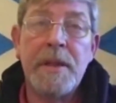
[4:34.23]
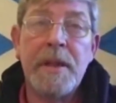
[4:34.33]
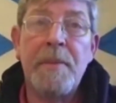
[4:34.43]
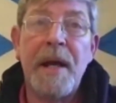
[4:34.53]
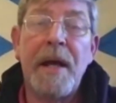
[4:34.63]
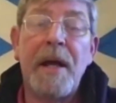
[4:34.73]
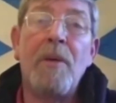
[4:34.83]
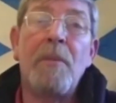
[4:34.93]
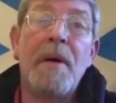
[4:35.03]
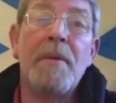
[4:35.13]
to break
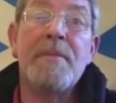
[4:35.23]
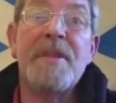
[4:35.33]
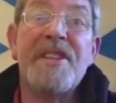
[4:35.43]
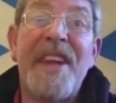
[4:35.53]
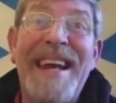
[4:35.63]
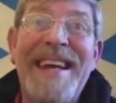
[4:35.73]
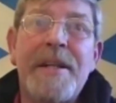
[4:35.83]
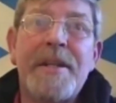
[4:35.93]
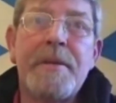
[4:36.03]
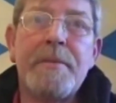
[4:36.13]
up
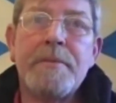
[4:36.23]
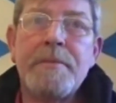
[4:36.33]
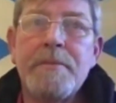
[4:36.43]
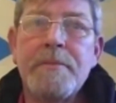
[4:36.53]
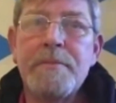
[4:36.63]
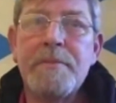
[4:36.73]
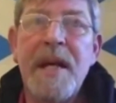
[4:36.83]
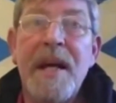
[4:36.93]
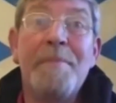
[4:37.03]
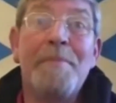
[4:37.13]
strikes
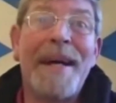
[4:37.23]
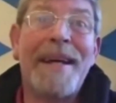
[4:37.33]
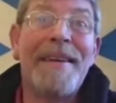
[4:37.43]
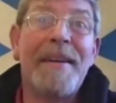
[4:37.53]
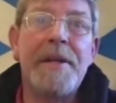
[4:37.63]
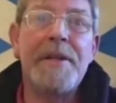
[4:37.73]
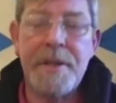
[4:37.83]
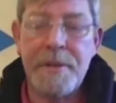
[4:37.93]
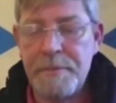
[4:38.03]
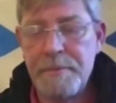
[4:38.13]
and picket
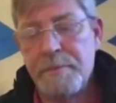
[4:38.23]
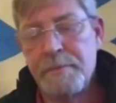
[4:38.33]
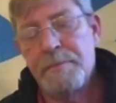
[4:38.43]
lines.